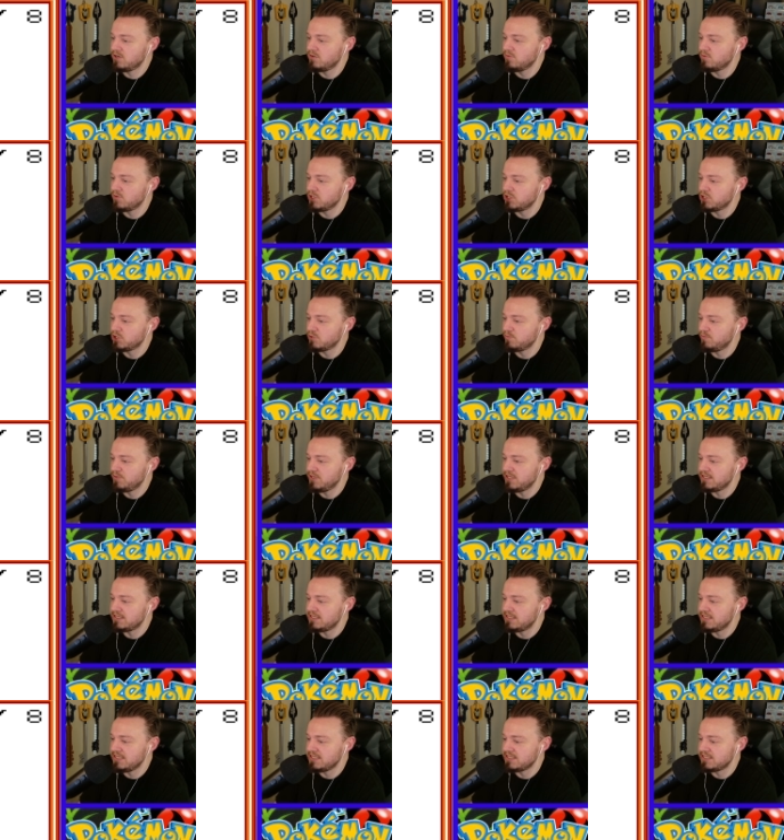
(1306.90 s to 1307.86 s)
we should be in
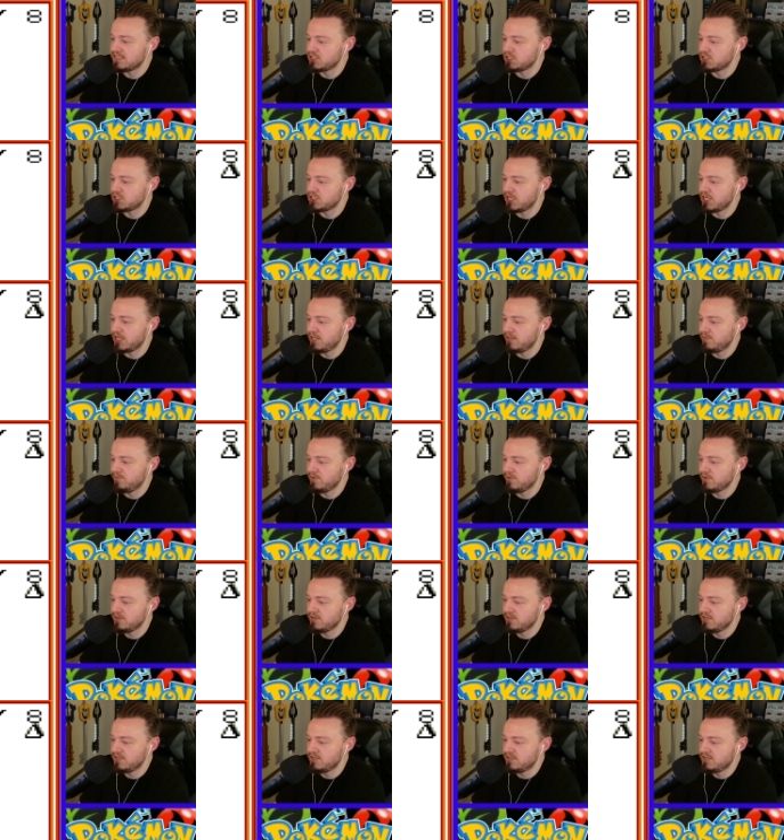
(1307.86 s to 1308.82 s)
decent shape.
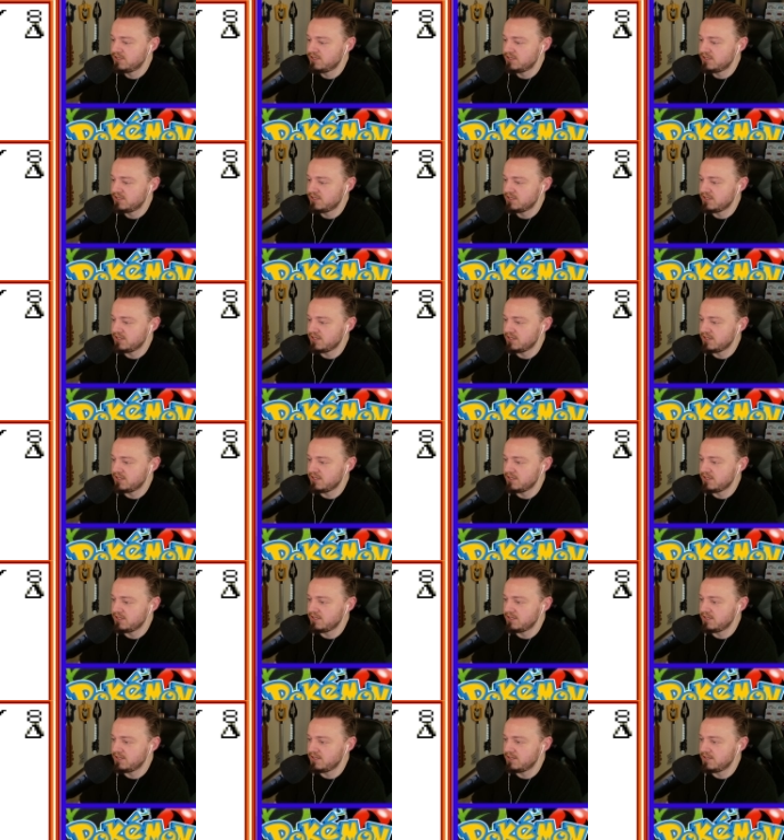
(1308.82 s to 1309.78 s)

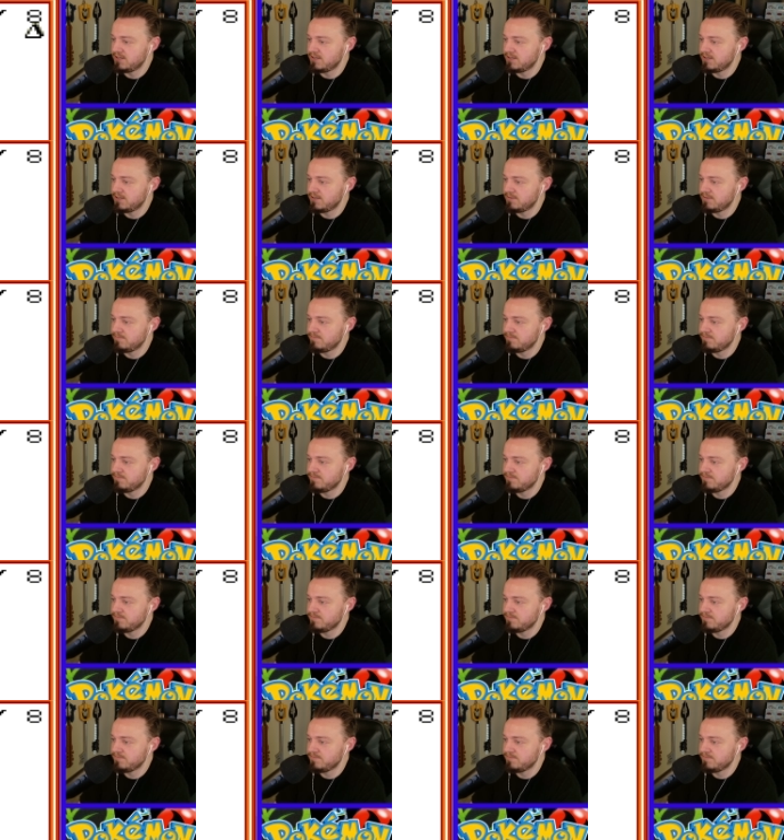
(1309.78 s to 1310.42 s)
And